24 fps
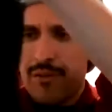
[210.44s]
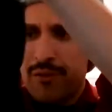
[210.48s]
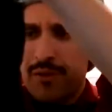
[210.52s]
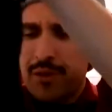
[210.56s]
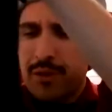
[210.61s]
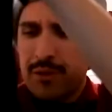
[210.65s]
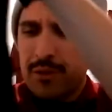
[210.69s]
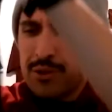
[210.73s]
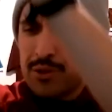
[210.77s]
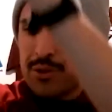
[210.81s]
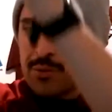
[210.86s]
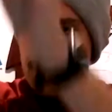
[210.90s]

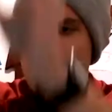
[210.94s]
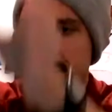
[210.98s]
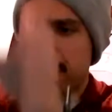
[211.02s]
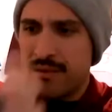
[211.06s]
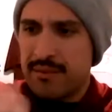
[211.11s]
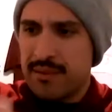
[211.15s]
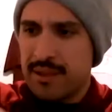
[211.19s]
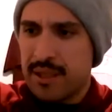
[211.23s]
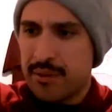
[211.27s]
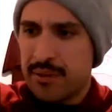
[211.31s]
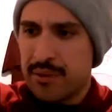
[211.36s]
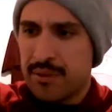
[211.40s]
used,
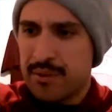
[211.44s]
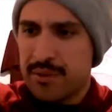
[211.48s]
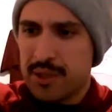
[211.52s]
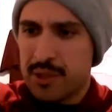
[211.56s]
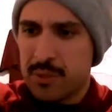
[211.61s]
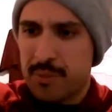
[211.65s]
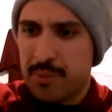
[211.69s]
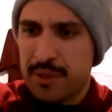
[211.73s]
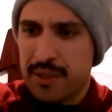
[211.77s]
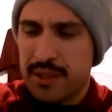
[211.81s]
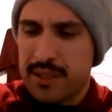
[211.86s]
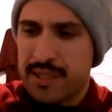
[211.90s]
but they would have just
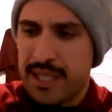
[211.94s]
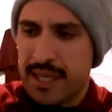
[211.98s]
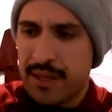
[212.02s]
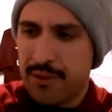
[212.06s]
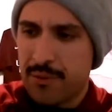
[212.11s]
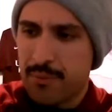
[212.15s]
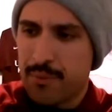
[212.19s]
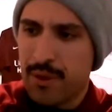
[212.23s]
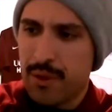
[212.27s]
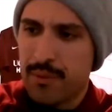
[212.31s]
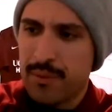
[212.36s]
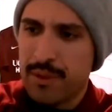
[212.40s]
put the Sac
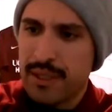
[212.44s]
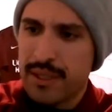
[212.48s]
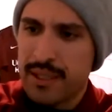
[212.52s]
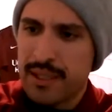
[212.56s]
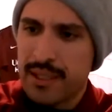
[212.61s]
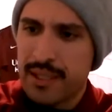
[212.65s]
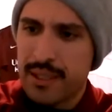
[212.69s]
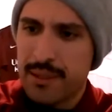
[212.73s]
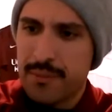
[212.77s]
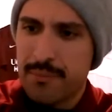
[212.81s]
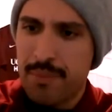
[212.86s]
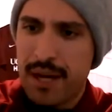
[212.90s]
Republic
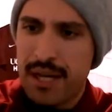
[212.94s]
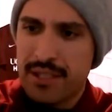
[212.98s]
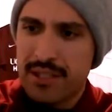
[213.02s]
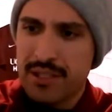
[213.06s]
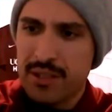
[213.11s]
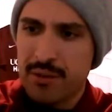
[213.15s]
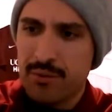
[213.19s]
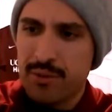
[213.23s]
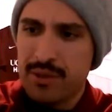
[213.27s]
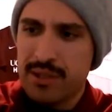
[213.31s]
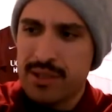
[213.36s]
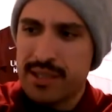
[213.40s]
patch
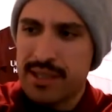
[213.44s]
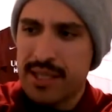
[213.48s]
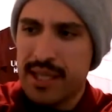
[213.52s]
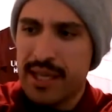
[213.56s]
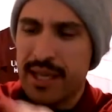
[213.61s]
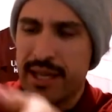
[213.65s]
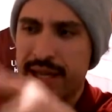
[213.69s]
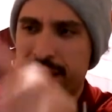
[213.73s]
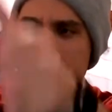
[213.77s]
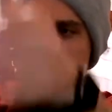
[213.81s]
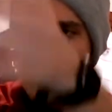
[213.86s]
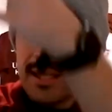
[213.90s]
on one
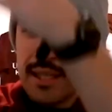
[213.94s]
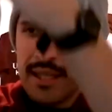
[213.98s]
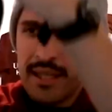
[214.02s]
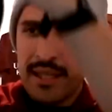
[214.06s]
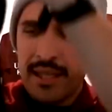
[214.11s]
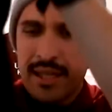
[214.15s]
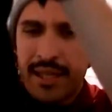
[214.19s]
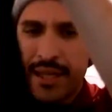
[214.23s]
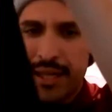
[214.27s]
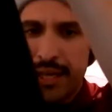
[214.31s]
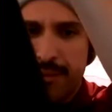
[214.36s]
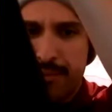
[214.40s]
side.
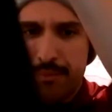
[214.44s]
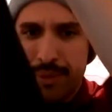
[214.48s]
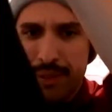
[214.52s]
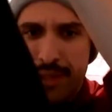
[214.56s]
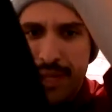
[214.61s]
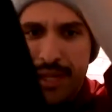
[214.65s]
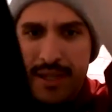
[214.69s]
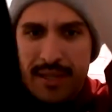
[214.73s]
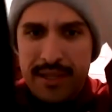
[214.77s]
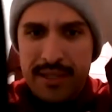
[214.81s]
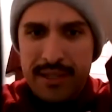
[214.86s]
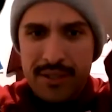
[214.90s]
But
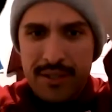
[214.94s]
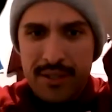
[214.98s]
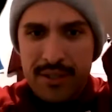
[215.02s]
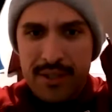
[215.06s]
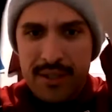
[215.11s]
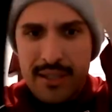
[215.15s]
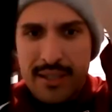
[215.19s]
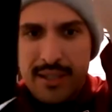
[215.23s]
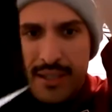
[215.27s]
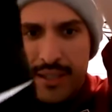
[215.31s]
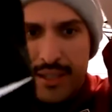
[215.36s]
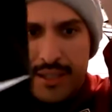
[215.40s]
yeah, these
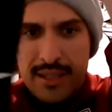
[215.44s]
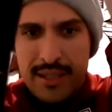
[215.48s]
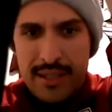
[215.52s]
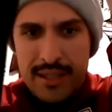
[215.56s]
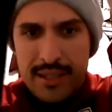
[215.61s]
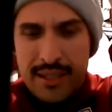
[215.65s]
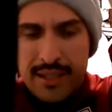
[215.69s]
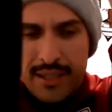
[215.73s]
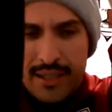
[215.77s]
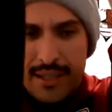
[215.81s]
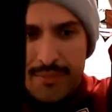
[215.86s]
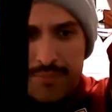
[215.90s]
are
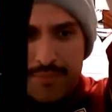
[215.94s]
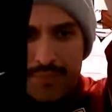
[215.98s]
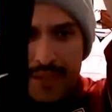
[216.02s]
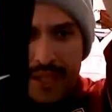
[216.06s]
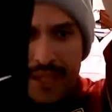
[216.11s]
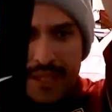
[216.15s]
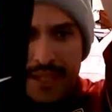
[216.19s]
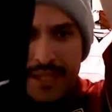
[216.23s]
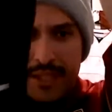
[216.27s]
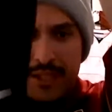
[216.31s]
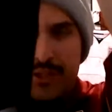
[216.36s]
Nike